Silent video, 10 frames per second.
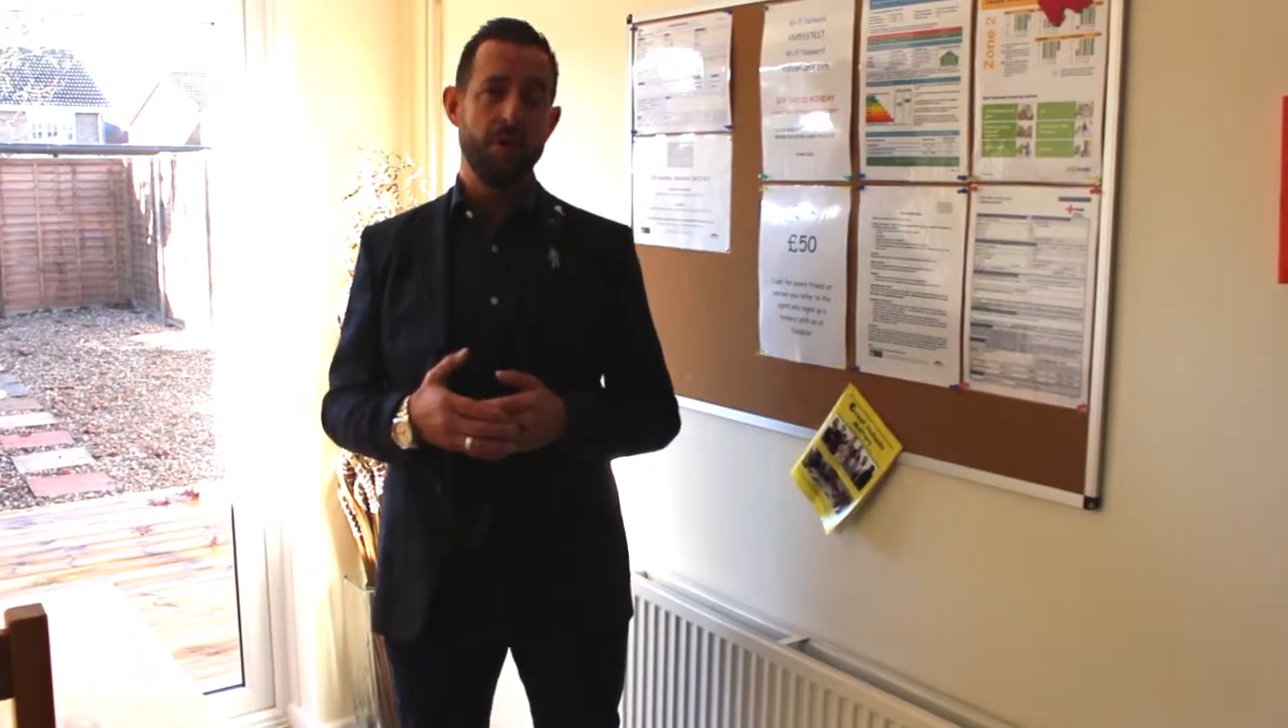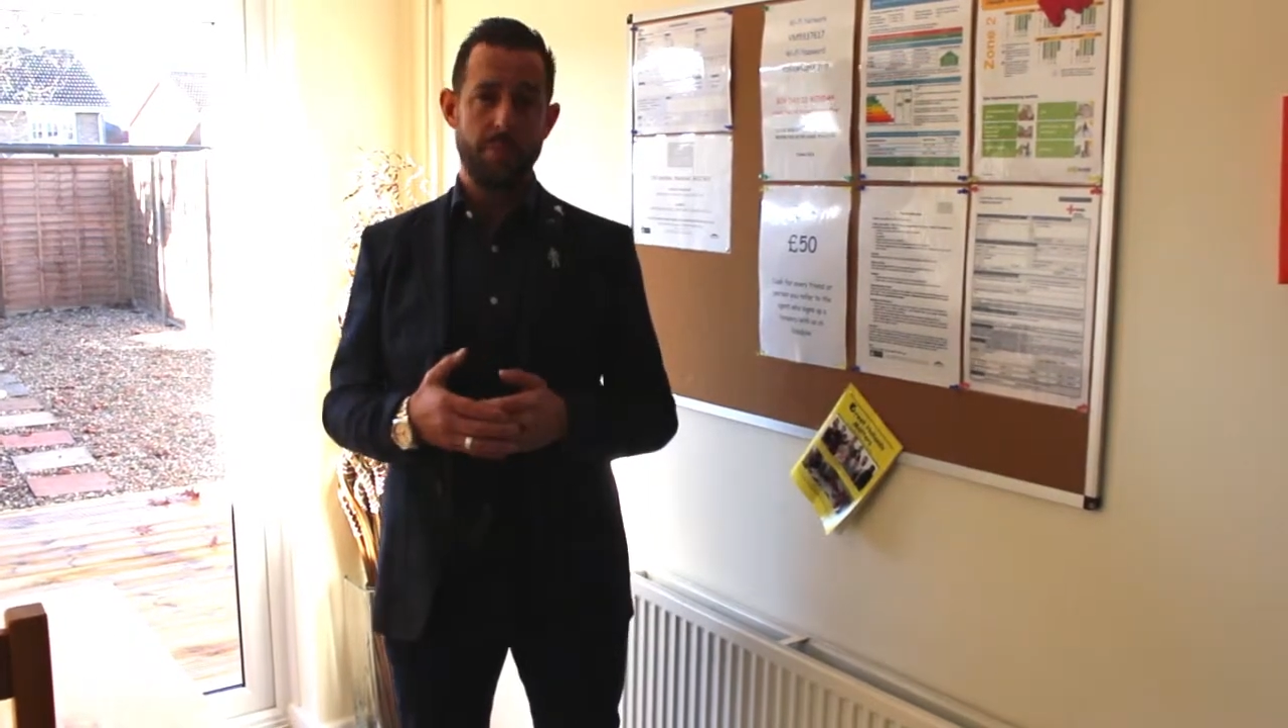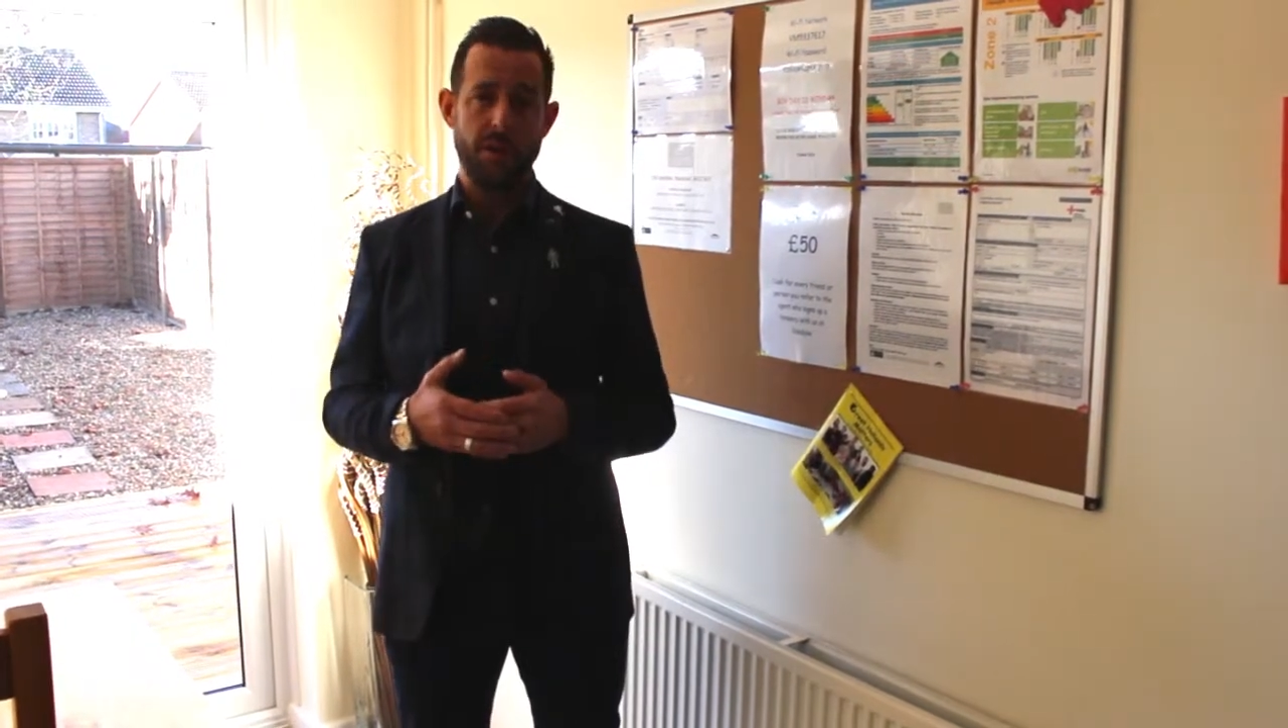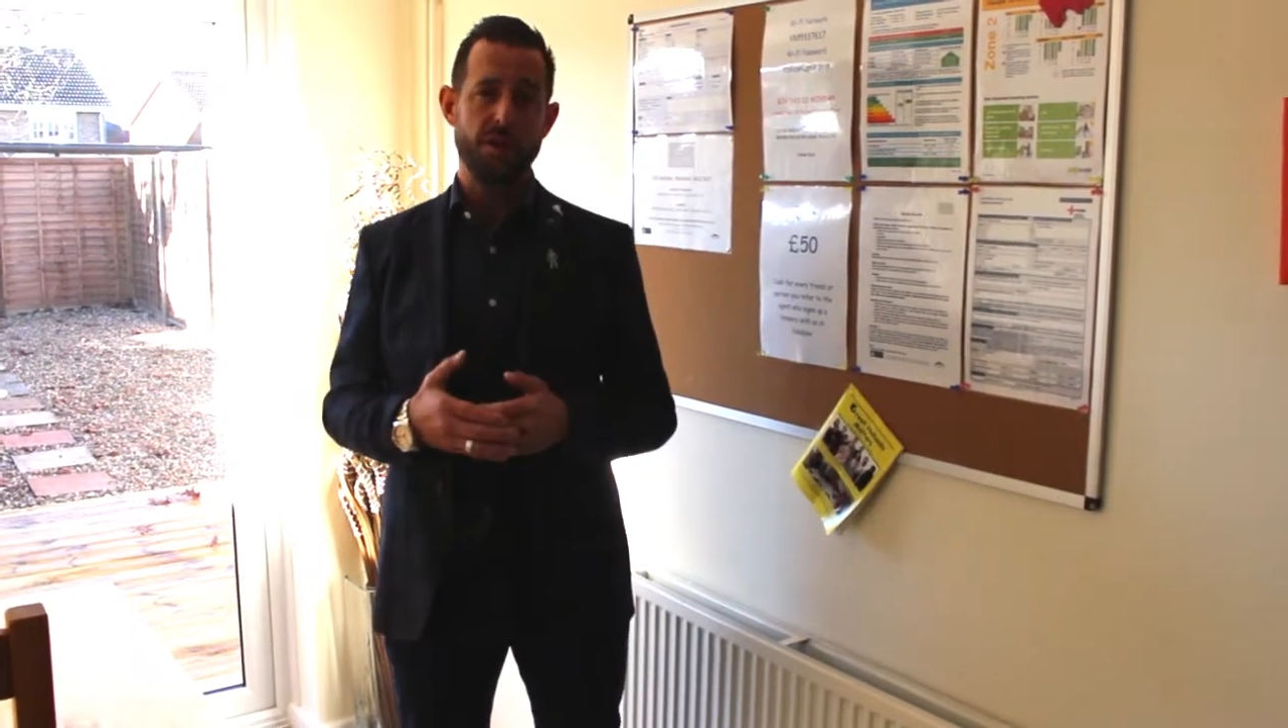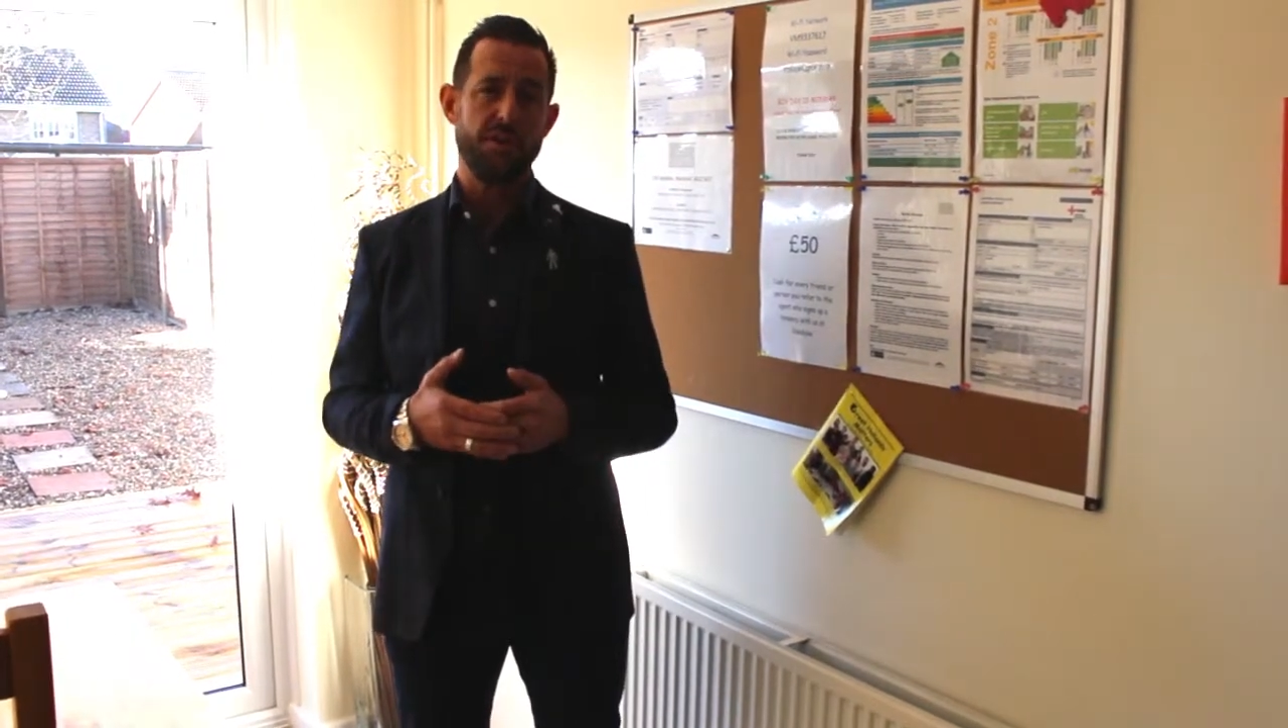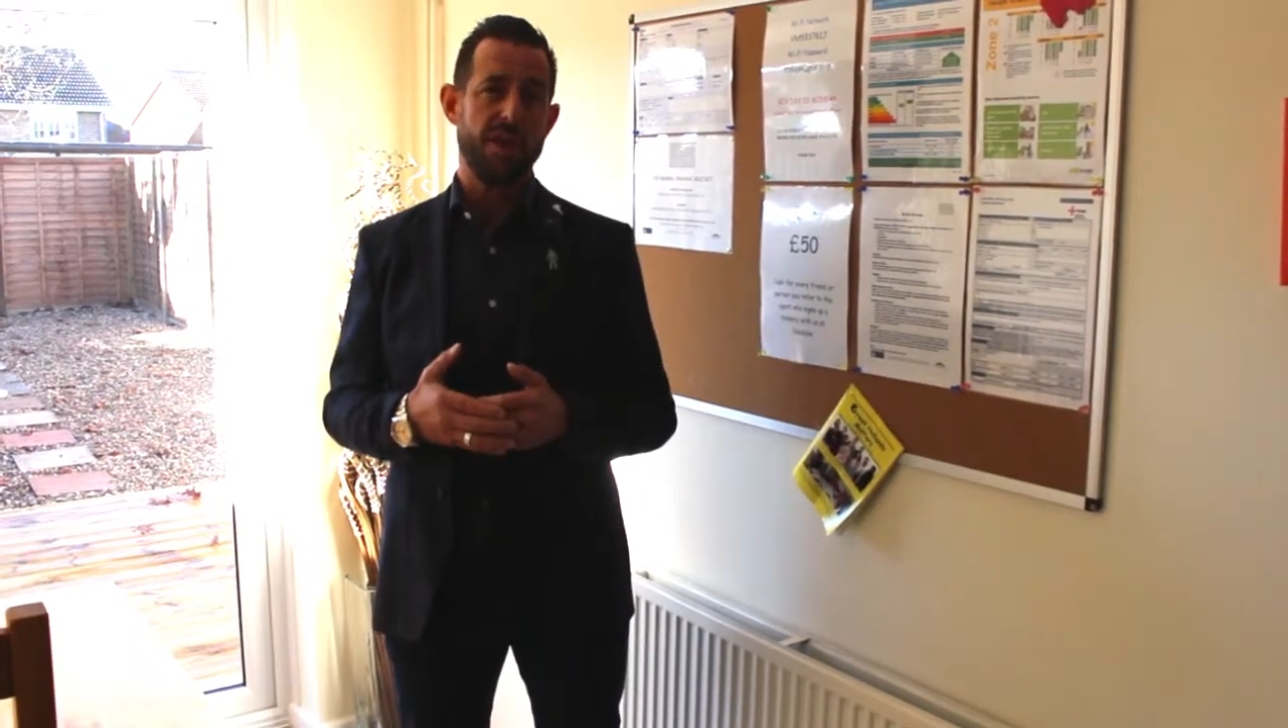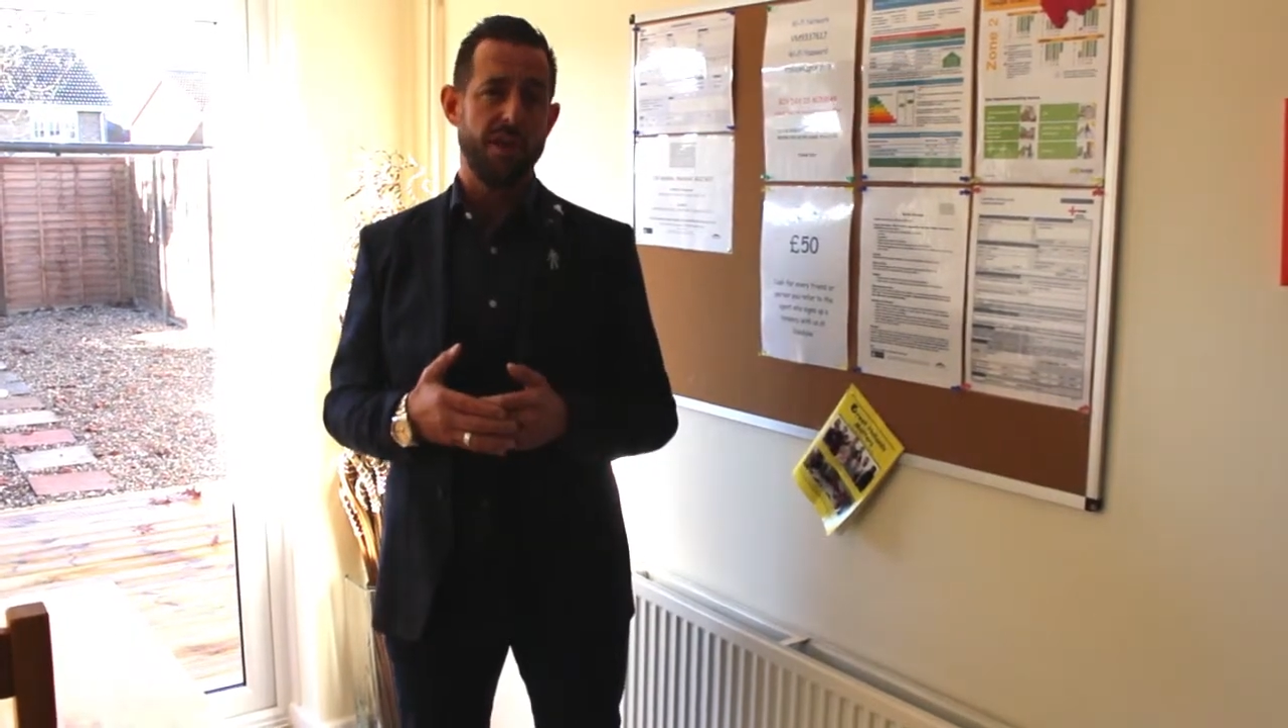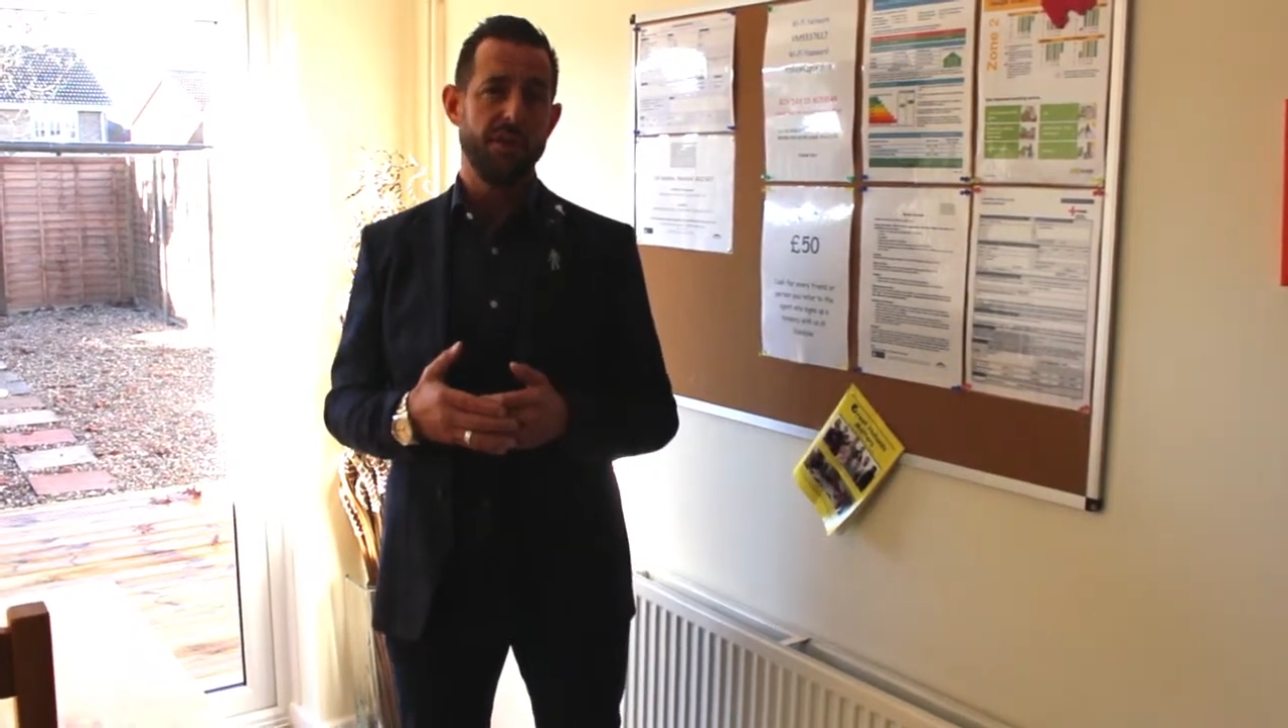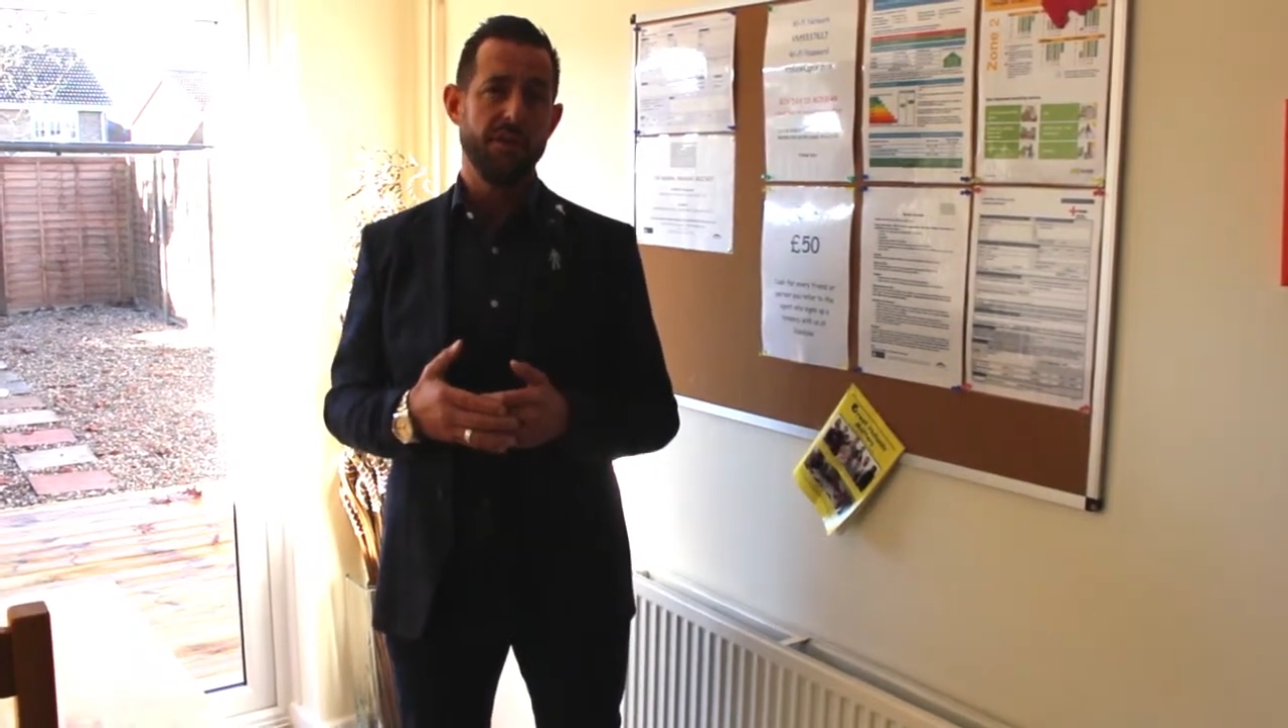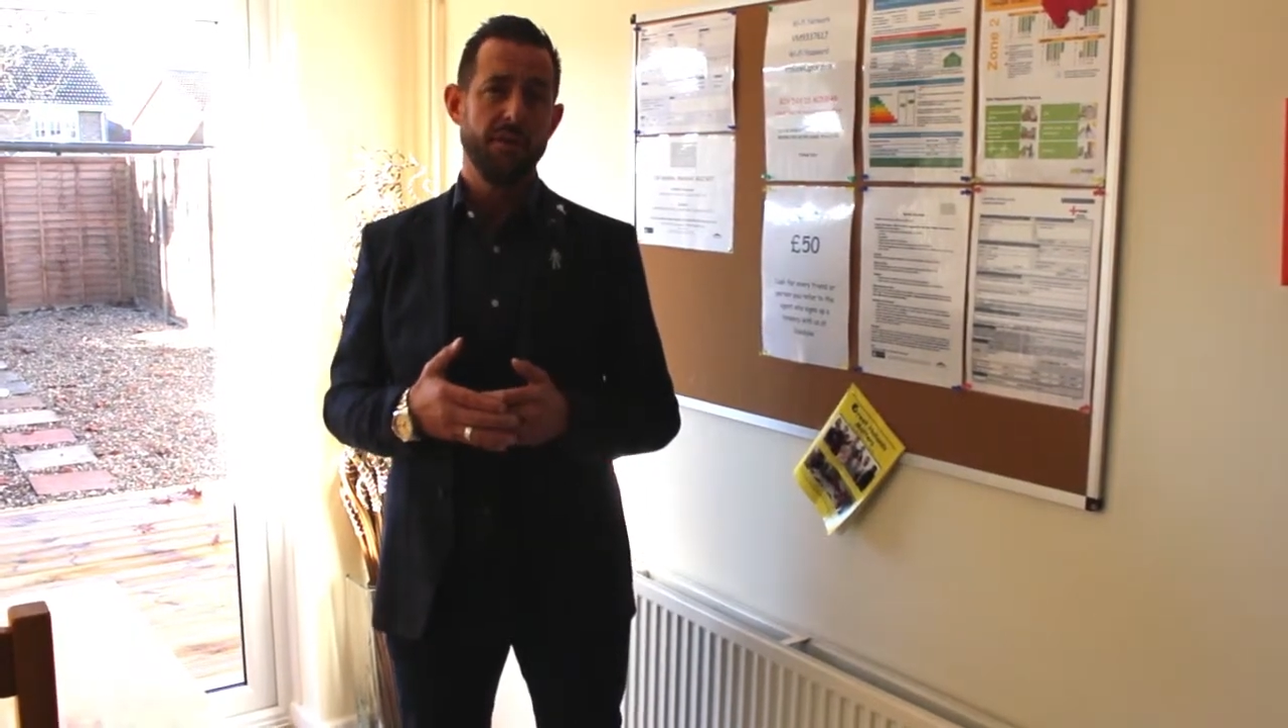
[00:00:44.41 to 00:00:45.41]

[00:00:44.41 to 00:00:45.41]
per year.